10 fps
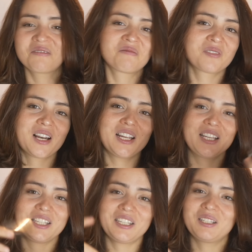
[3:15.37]
really
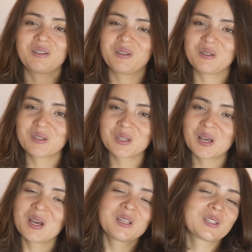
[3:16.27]
easy to use.
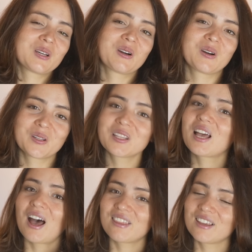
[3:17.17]
So
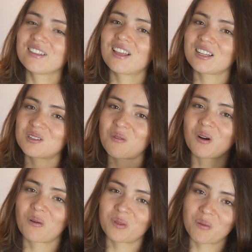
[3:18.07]
I think that's
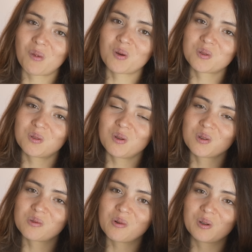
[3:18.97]
one of the most
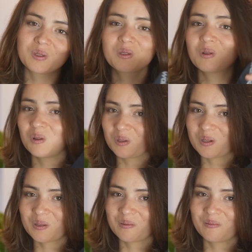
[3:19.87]
useful tools.